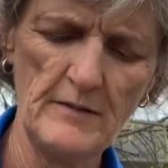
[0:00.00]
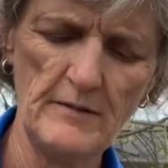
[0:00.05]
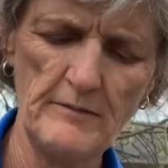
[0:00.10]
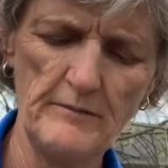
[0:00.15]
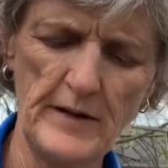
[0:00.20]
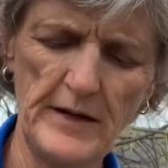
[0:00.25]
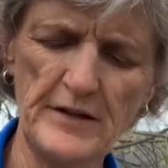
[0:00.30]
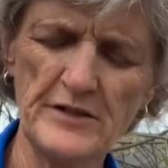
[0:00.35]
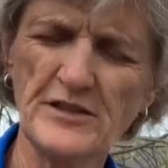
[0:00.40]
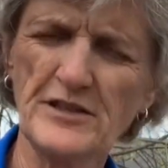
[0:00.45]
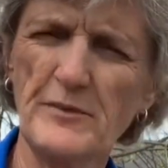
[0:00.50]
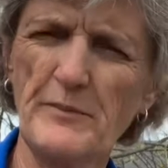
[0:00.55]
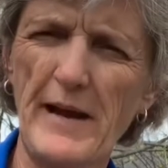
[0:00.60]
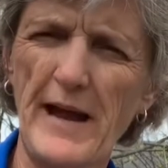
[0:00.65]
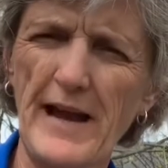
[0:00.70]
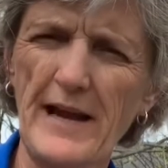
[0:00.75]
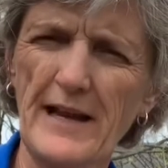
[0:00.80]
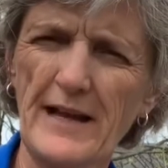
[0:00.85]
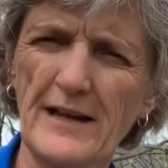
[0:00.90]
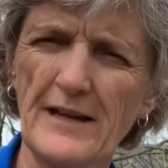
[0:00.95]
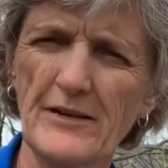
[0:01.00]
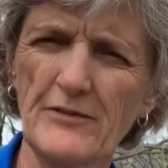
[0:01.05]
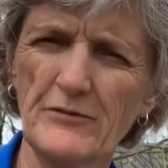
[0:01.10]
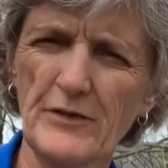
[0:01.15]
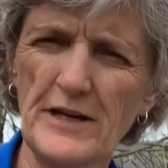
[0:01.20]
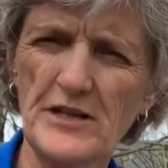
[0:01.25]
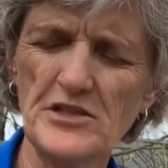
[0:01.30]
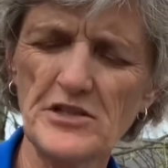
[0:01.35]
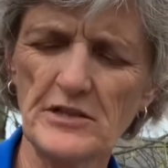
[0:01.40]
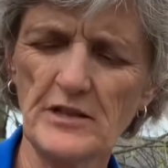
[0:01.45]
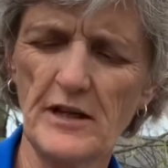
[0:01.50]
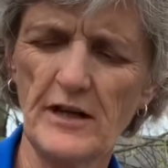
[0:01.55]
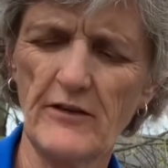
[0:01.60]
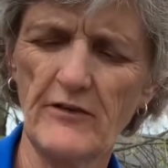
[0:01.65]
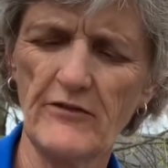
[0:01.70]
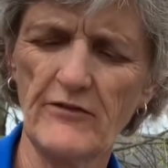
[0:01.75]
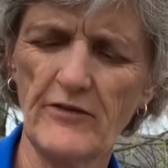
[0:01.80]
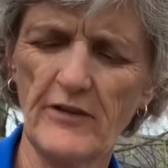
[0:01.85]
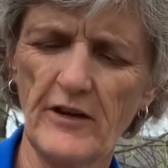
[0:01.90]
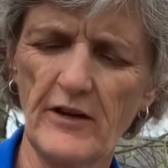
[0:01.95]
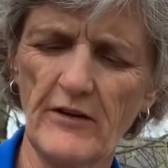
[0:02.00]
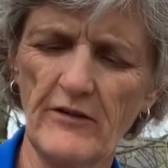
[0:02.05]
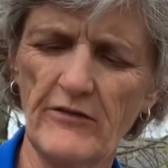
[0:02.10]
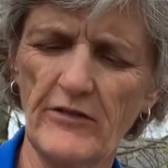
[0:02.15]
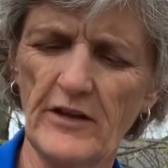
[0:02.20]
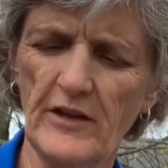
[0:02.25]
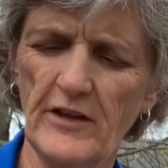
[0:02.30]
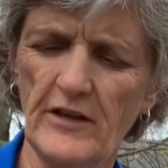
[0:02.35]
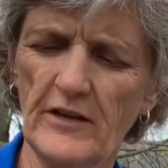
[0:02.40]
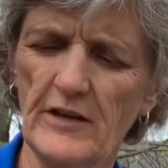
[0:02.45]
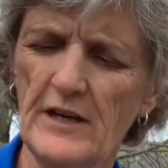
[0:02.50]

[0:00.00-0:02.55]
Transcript: meristematic region of the